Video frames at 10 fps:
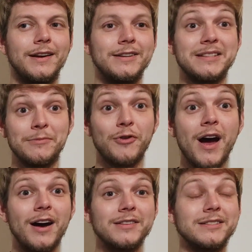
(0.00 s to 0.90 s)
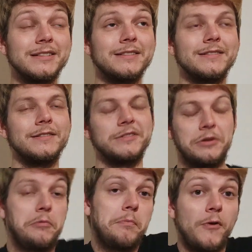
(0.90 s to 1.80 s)
some drugs.
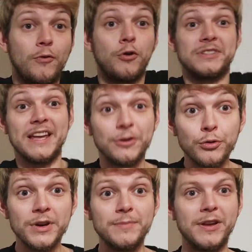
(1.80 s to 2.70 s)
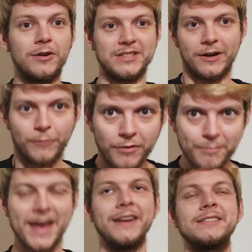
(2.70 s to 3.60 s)
So of course they do it because they're
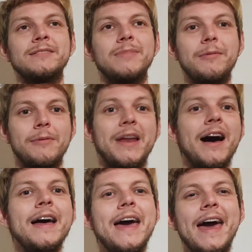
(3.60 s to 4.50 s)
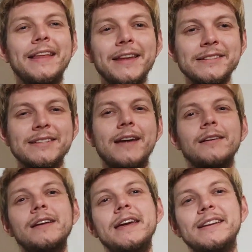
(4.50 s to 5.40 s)
Manson, blah, blah, blah. And then
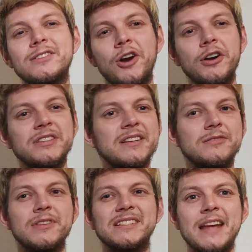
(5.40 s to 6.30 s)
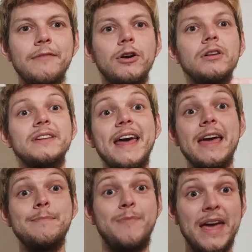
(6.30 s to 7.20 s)
suddenly it turns into a several
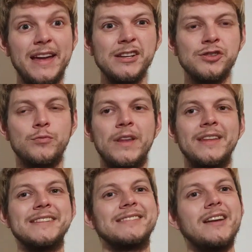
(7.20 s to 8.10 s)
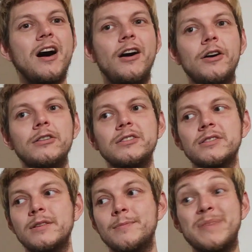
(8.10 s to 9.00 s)
day binge when they
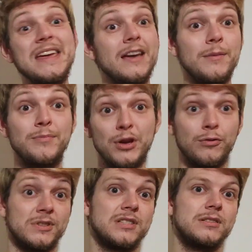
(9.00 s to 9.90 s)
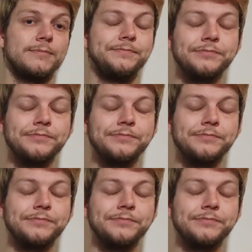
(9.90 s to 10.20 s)
start being abused.